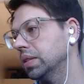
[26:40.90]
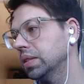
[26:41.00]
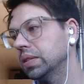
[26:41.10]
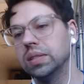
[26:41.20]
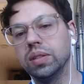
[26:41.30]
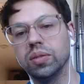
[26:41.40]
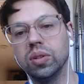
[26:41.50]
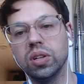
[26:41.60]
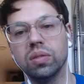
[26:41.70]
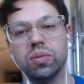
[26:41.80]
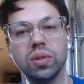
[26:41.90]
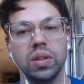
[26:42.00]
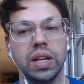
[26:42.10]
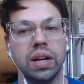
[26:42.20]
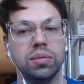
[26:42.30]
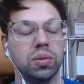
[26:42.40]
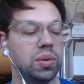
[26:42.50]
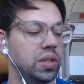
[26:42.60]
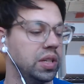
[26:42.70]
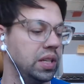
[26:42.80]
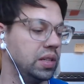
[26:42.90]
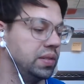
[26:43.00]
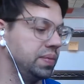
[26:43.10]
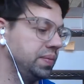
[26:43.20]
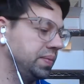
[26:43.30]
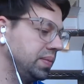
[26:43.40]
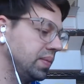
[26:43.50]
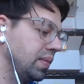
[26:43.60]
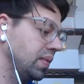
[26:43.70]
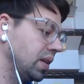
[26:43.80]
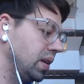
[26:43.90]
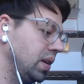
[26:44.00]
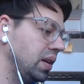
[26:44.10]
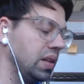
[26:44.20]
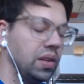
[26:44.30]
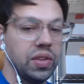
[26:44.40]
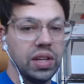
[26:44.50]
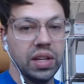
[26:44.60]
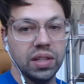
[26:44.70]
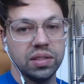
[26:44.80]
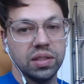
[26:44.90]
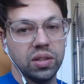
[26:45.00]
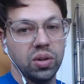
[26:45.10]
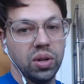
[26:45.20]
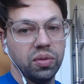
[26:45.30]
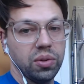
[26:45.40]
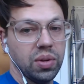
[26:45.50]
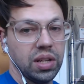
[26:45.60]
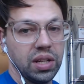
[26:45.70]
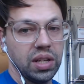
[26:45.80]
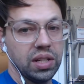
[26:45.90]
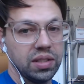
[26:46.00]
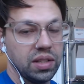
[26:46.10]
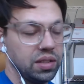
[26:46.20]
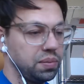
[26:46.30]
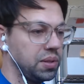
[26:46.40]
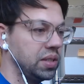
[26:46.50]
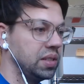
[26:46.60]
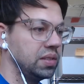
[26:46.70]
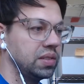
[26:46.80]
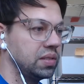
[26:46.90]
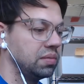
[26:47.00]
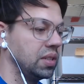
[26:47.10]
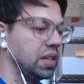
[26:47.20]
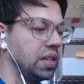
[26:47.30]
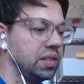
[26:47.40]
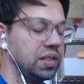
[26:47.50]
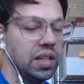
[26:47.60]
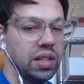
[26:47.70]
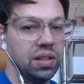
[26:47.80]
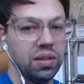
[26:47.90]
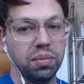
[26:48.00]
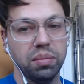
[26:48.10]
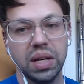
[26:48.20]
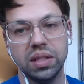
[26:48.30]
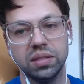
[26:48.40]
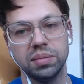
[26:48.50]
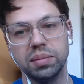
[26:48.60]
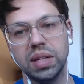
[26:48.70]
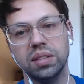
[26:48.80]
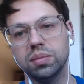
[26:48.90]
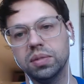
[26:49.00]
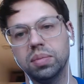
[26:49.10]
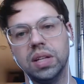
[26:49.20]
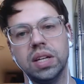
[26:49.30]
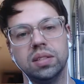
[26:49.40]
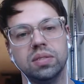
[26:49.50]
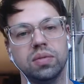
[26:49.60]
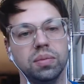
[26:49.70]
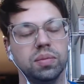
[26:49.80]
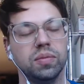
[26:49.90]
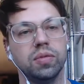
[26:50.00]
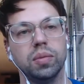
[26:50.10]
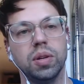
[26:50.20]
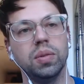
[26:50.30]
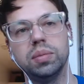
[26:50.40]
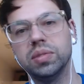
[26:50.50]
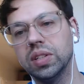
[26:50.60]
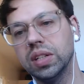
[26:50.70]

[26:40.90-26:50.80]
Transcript: if you're looking for a lab to work in, the thing is, if you want to get hands-on experience, like I say, buy some supplies from our website.